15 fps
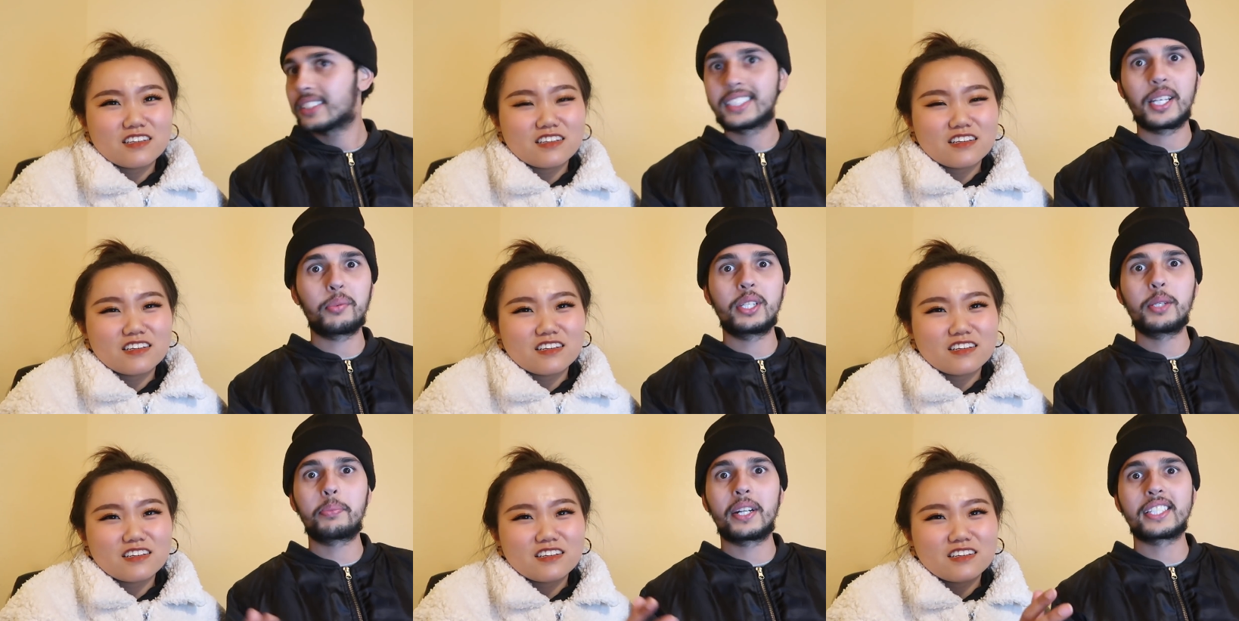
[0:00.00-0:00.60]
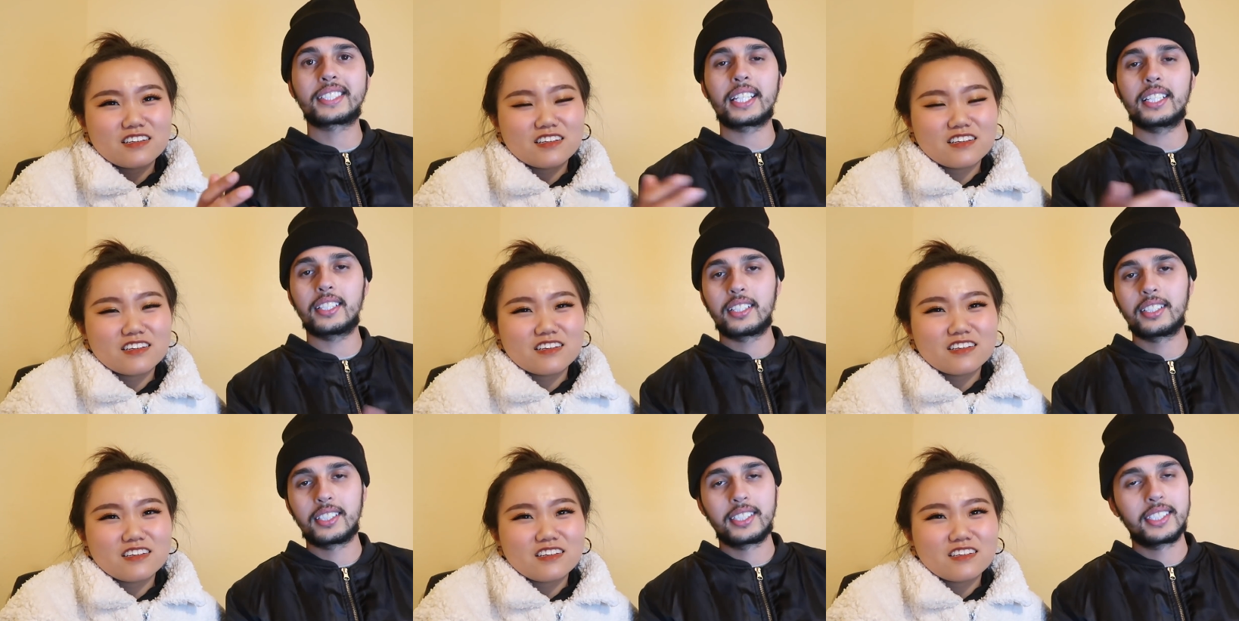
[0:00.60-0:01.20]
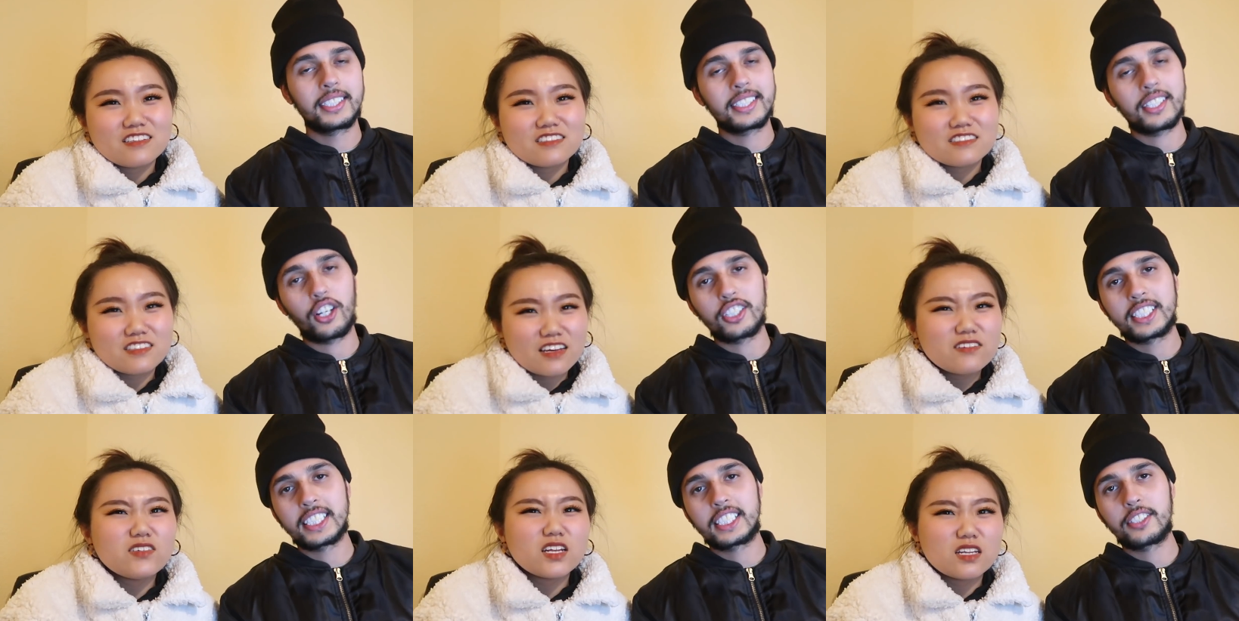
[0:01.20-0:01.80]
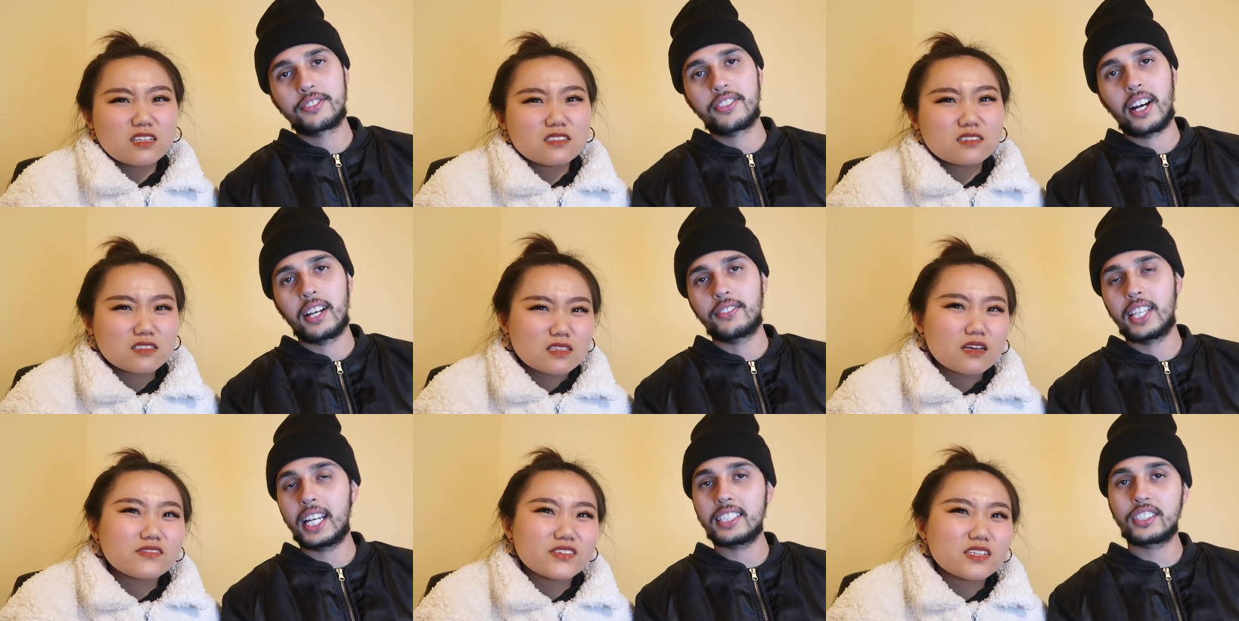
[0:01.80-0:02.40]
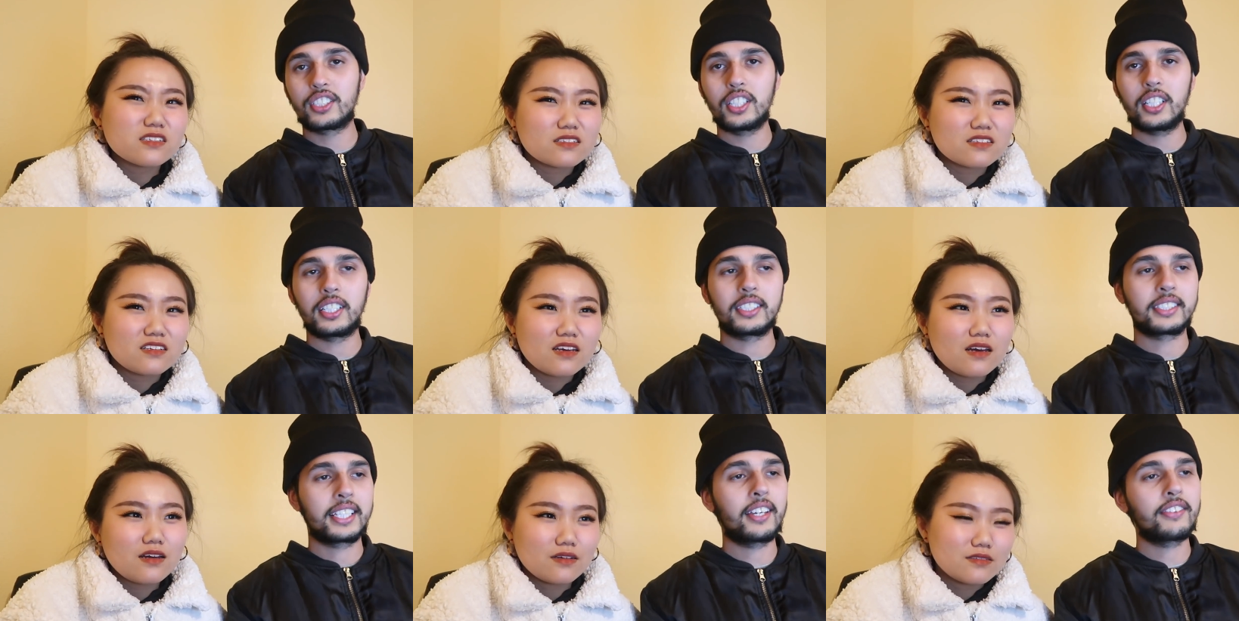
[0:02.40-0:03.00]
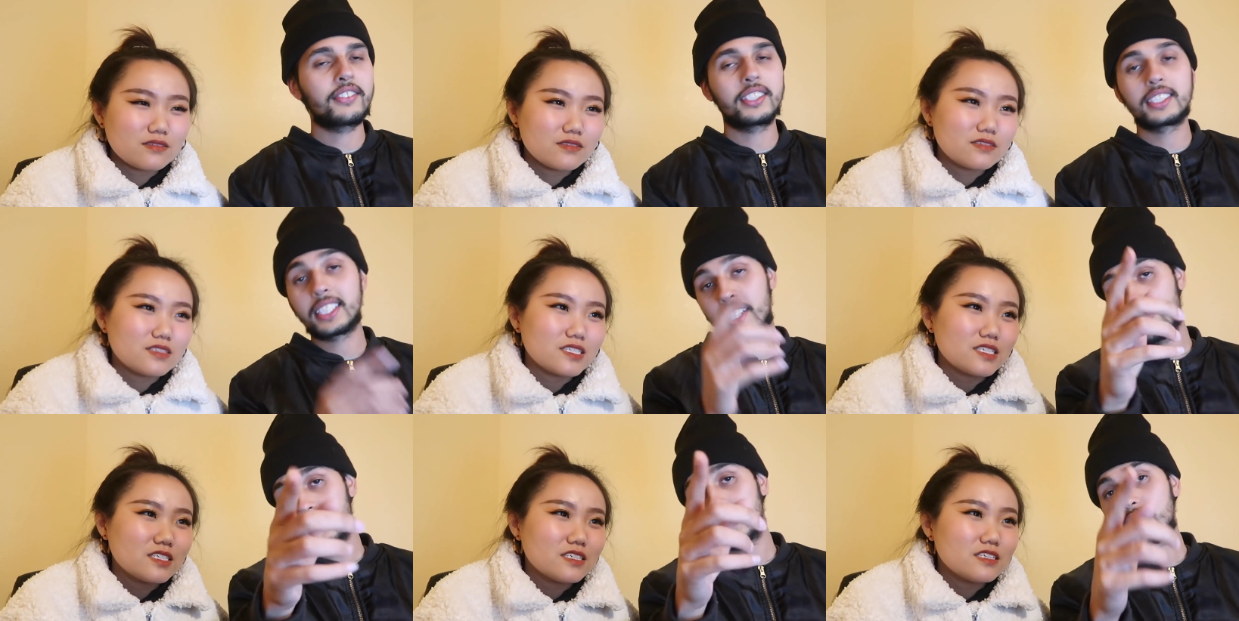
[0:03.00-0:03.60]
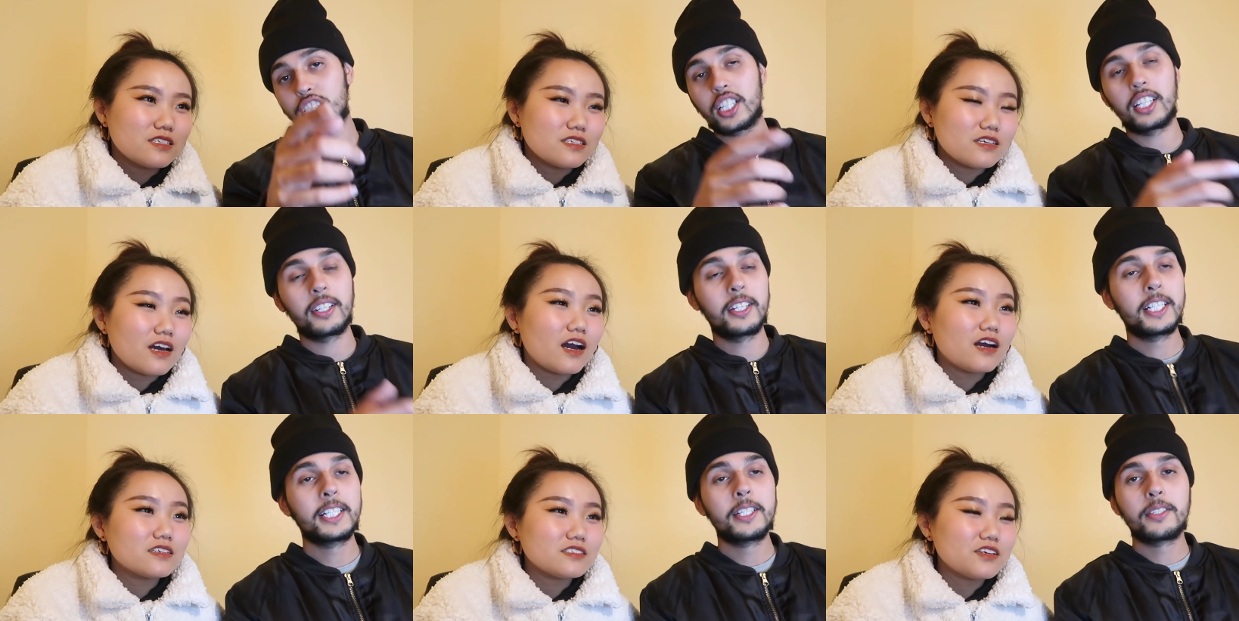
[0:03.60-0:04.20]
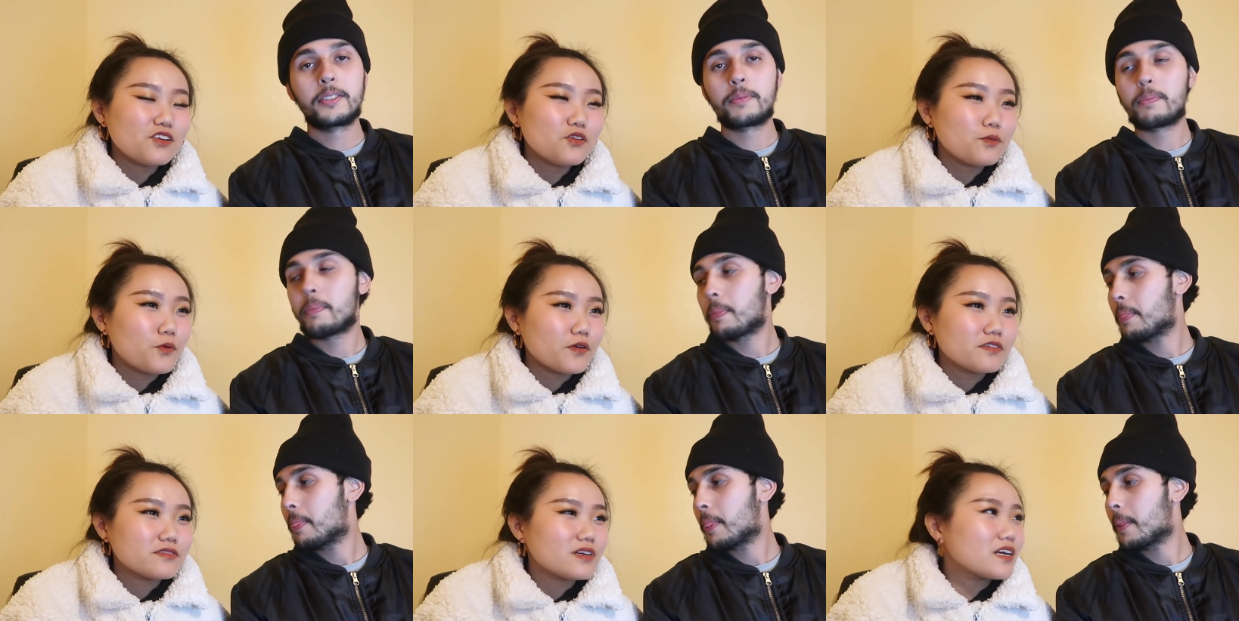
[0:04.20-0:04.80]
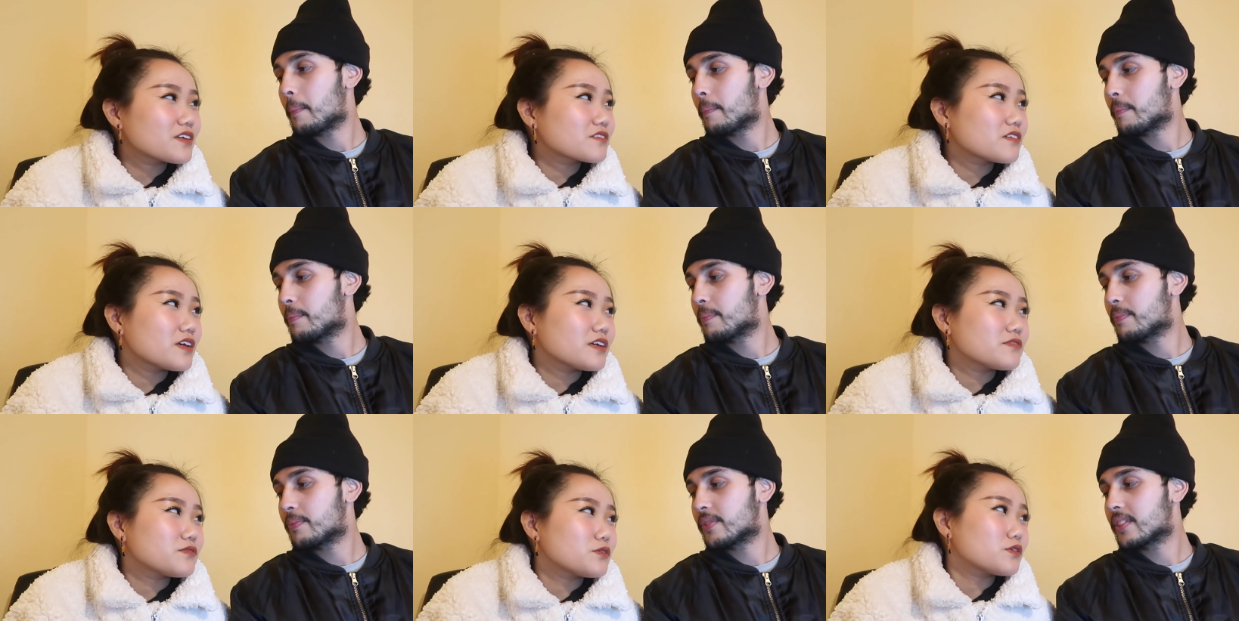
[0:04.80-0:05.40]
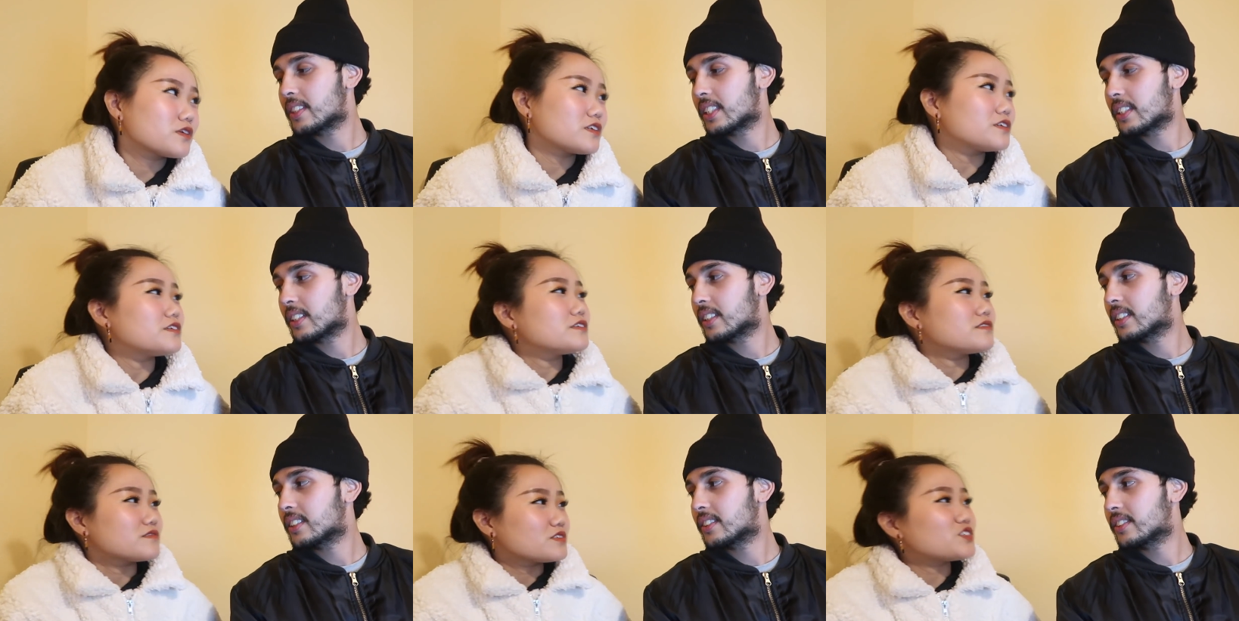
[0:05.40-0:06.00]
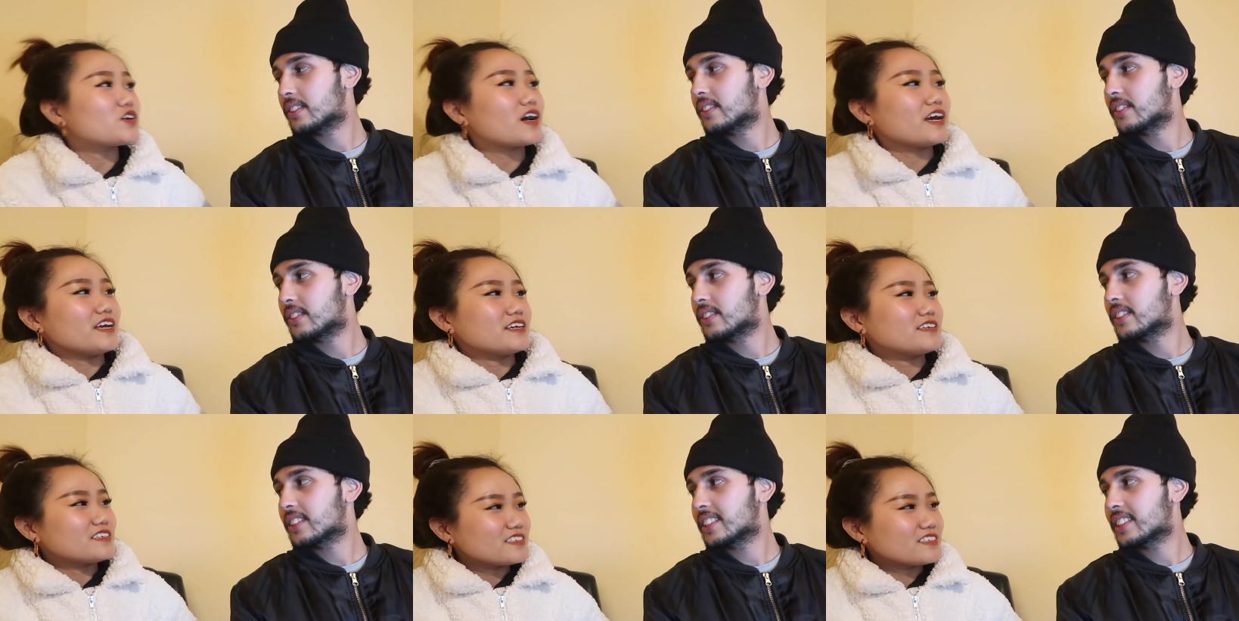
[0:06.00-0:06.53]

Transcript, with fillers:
Speaker 1: Seventy percent
Speaker 2: or sixty-five. That's good. Seven seven is good. Uh, zero point five grade for try.